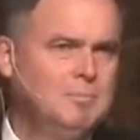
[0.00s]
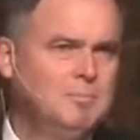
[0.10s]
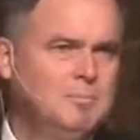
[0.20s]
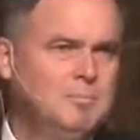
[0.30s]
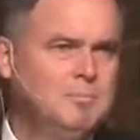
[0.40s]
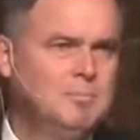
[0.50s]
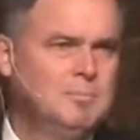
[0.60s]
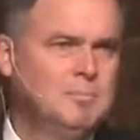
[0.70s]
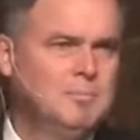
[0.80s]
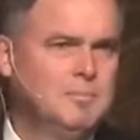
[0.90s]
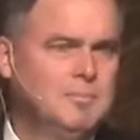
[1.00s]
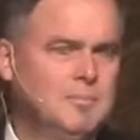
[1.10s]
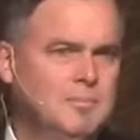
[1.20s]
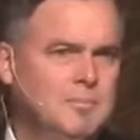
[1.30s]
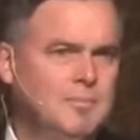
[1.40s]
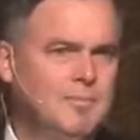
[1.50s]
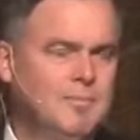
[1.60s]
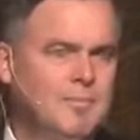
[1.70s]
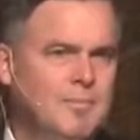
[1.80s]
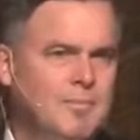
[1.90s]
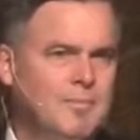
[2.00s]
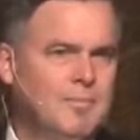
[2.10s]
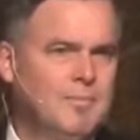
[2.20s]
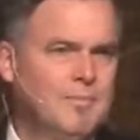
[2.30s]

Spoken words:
(silence)